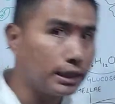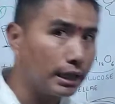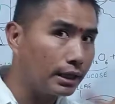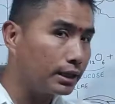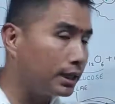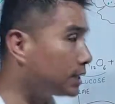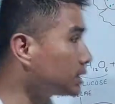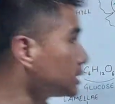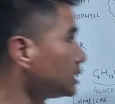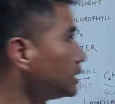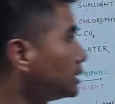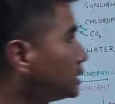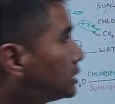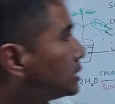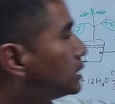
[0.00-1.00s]
And next
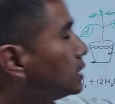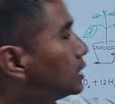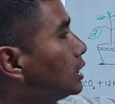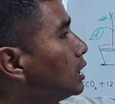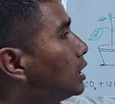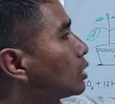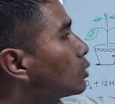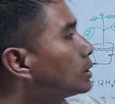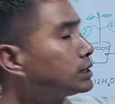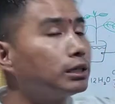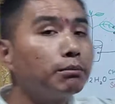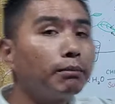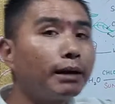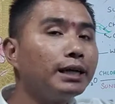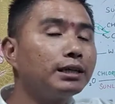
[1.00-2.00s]
is
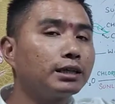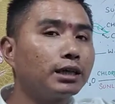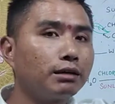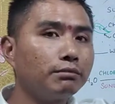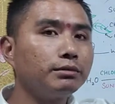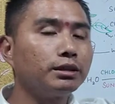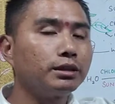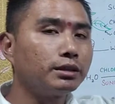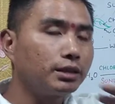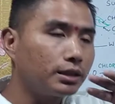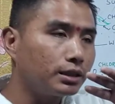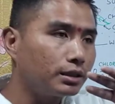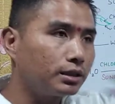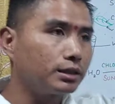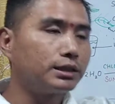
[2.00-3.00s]
question might come
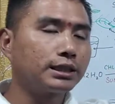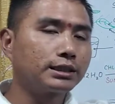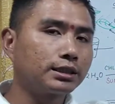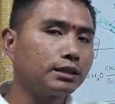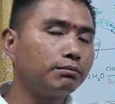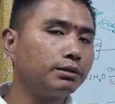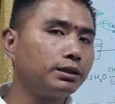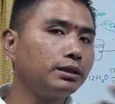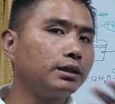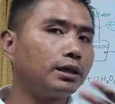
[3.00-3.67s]
in the section B,